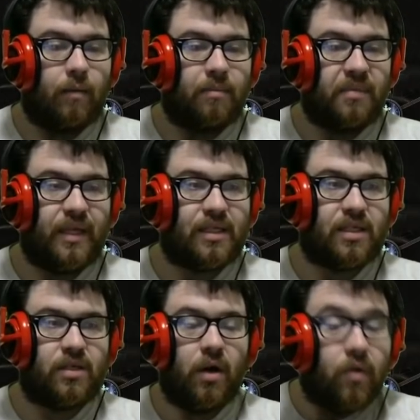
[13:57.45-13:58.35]
this
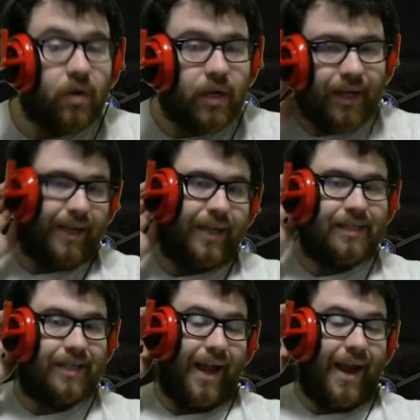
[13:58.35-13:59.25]
node
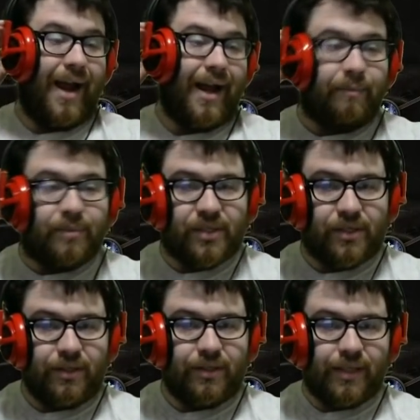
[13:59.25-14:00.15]
is
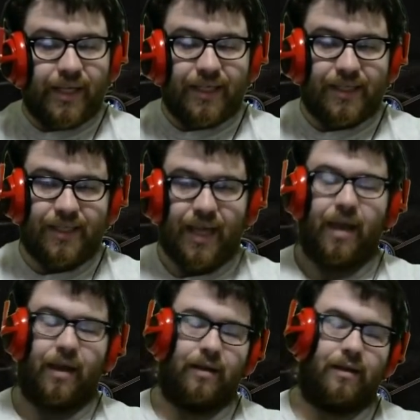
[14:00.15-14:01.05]
absolutely insane.